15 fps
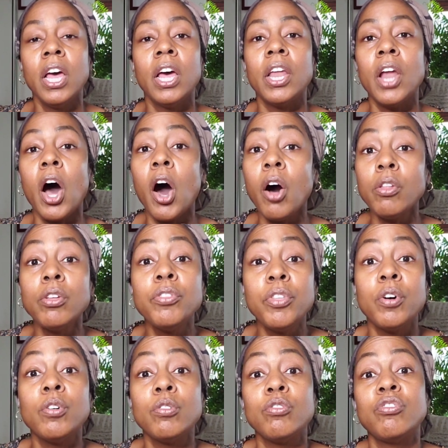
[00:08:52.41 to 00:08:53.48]
And all of
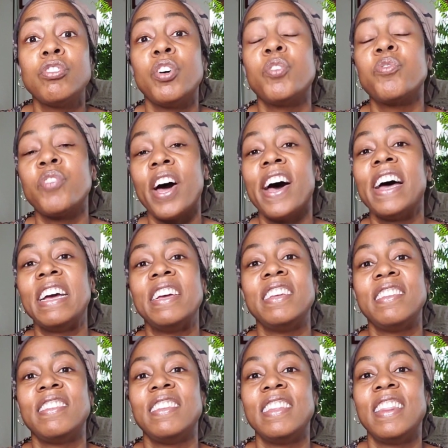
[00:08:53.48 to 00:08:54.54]
those
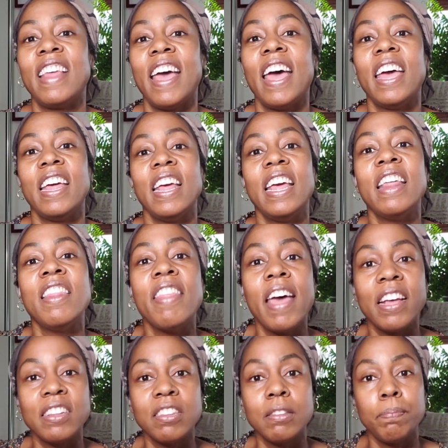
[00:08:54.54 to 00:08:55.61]
arise in that, in
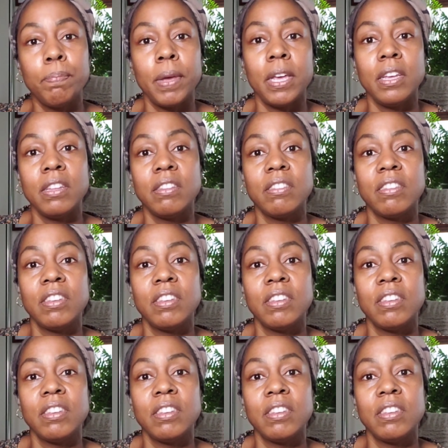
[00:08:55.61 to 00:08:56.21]
that space.